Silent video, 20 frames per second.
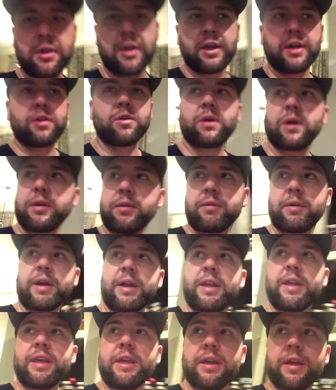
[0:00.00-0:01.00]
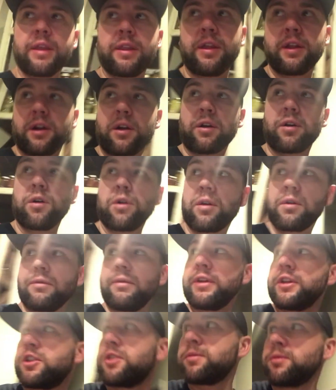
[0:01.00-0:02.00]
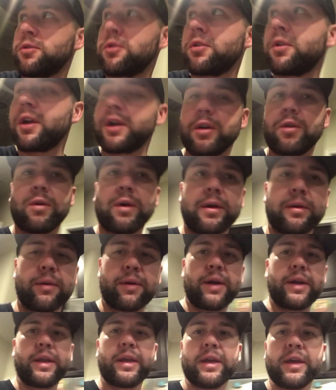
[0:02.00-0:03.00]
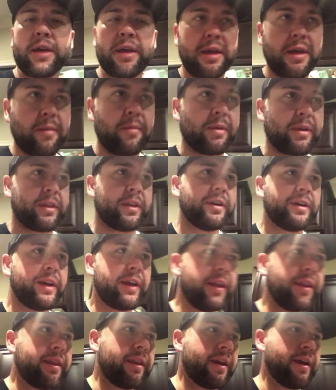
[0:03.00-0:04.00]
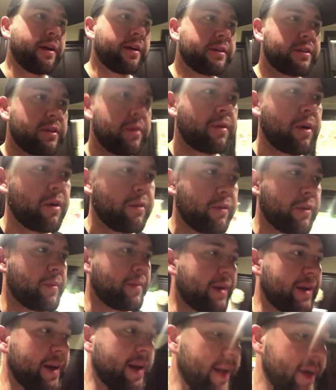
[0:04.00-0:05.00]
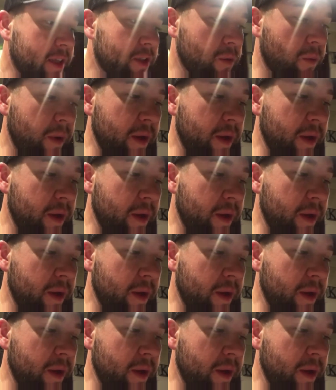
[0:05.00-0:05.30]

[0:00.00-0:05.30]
are not quite ready, and then our garden vegetables are not quite ready. But they're getting there, so hopefully by next